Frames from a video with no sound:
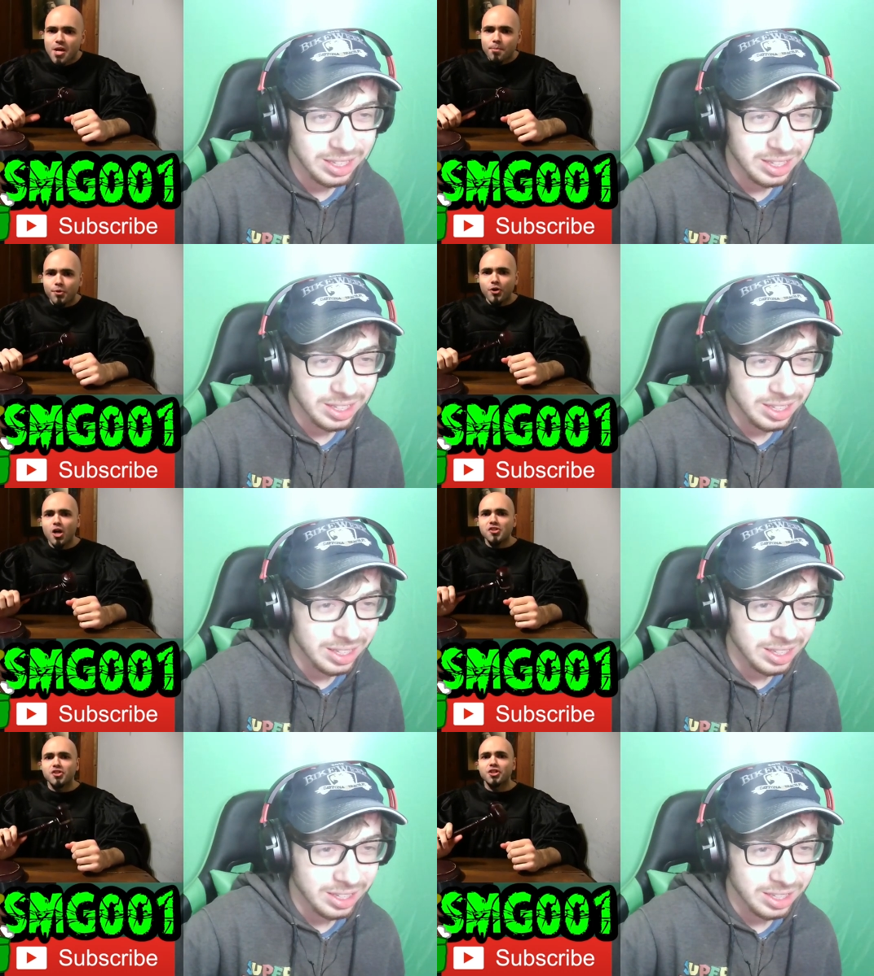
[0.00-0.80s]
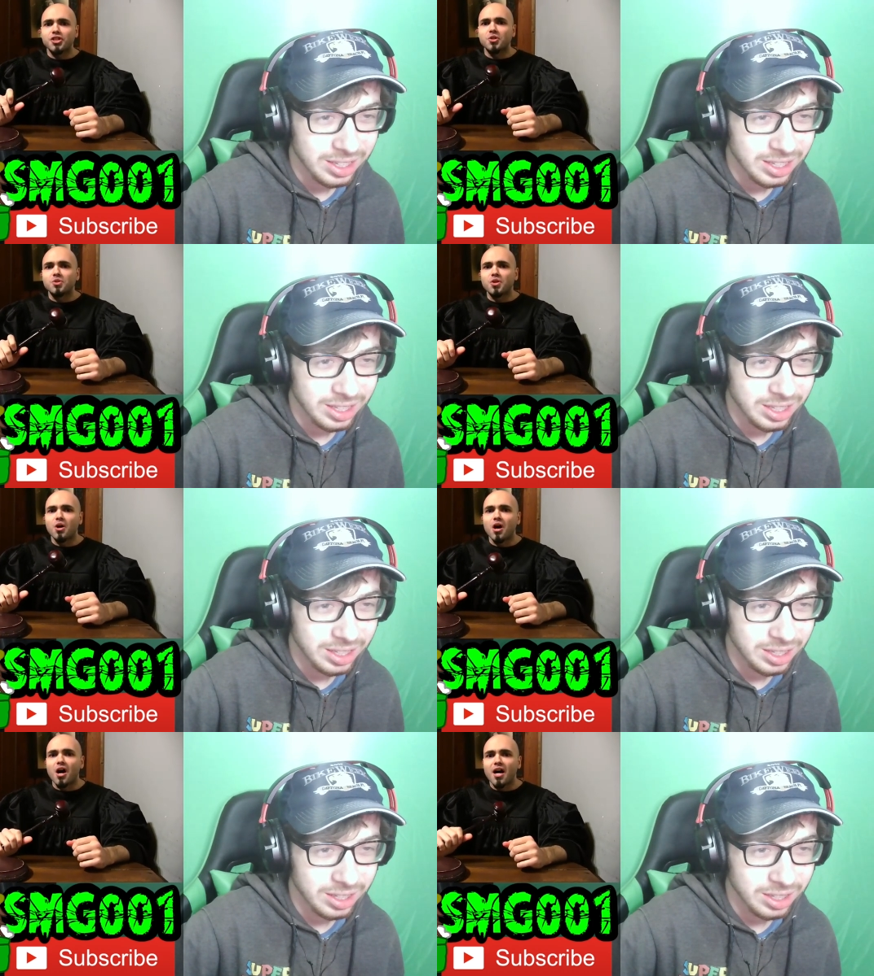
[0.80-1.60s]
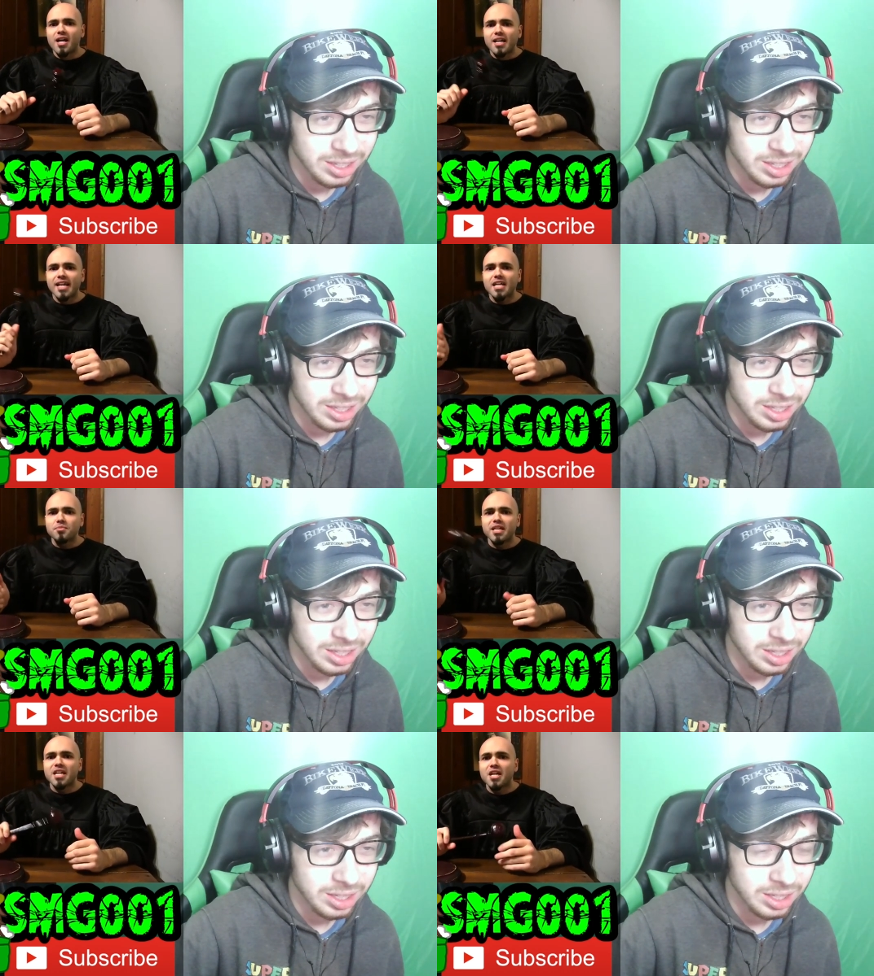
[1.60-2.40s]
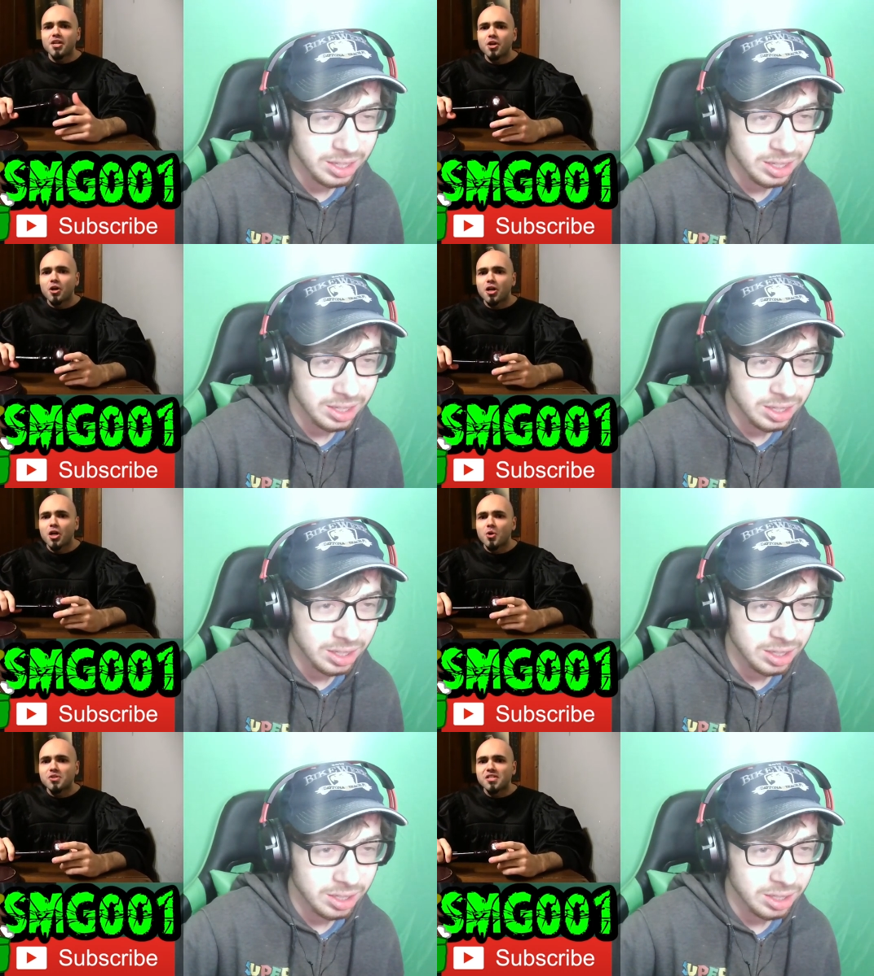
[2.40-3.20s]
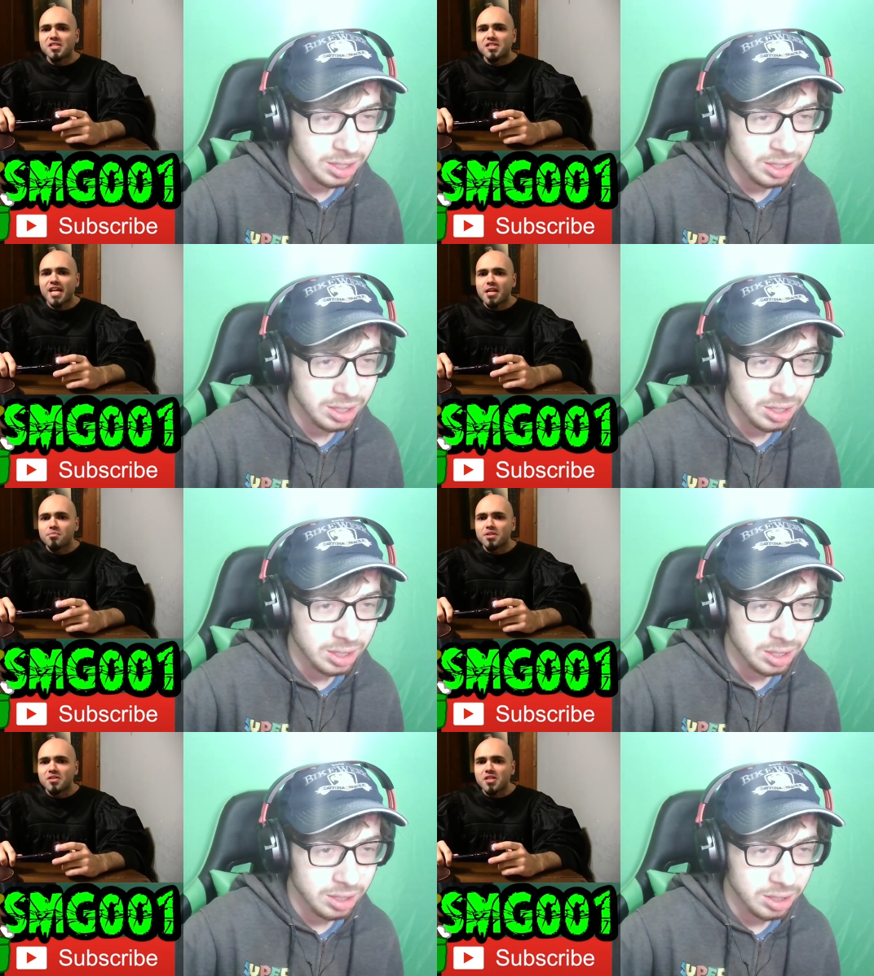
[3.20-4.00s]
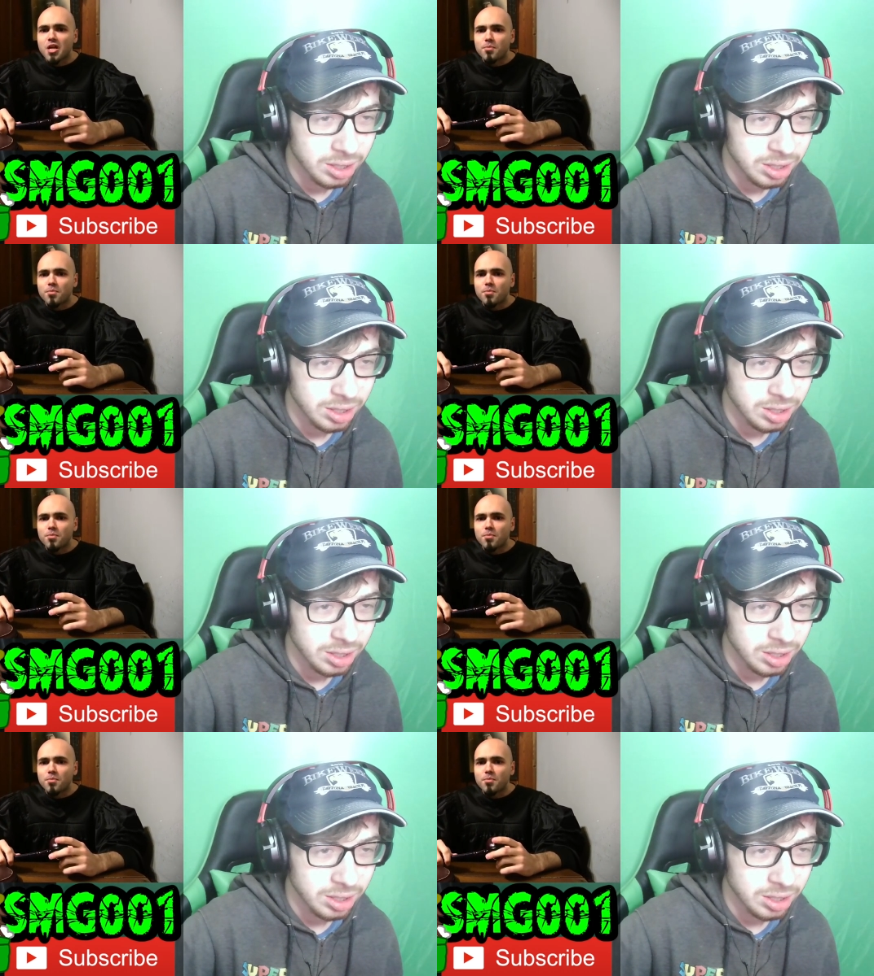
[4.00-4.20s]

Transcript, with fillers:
Speaker 1: Prosecutor, let me hear your closing statements